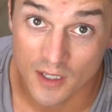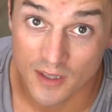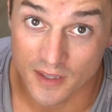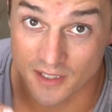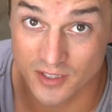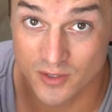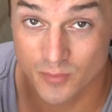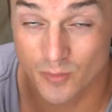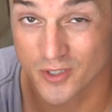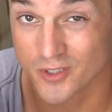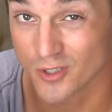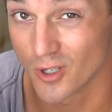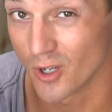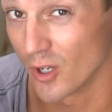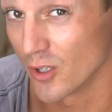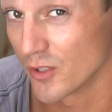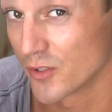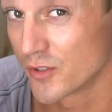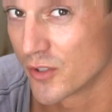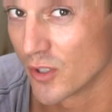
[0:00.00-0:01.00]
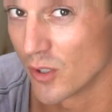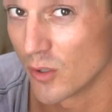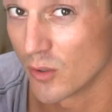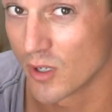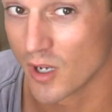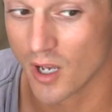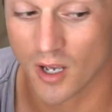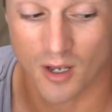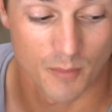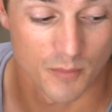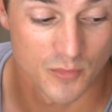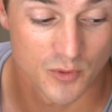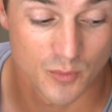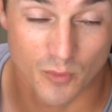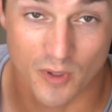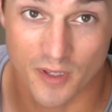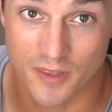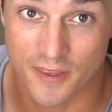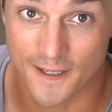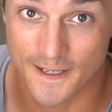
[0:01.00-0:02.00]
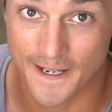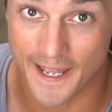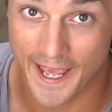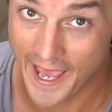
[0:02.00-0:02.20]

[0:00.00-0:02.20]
This switch also comes with an